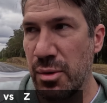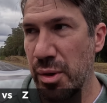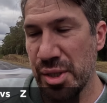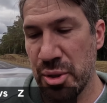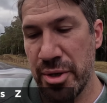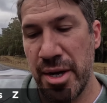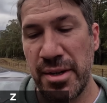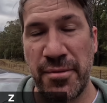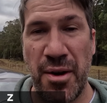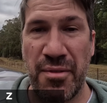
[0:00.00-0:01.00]
while the
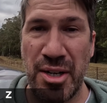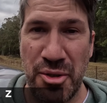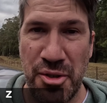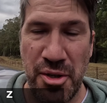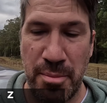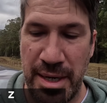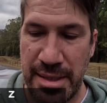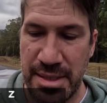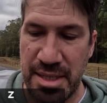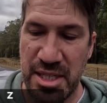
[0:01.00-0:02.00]
Toyota 500 newton
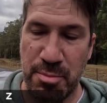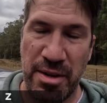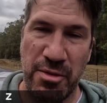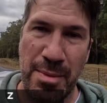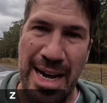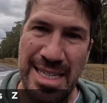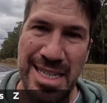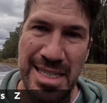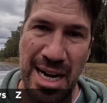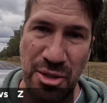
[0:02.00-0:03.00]
meters is spread from
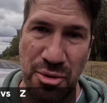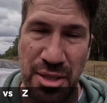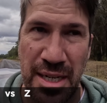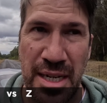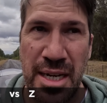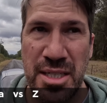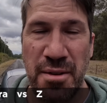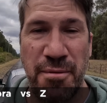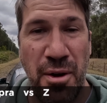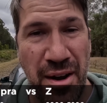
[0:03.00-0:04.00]
1,800
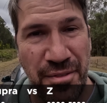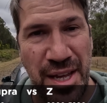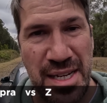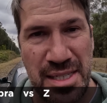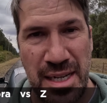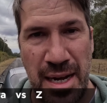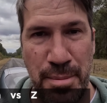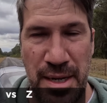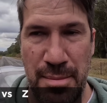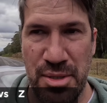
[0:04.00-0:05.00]
to 5,000
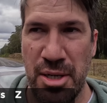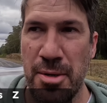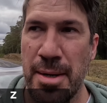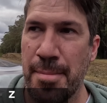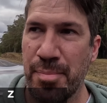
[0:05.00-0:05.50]
RPM. So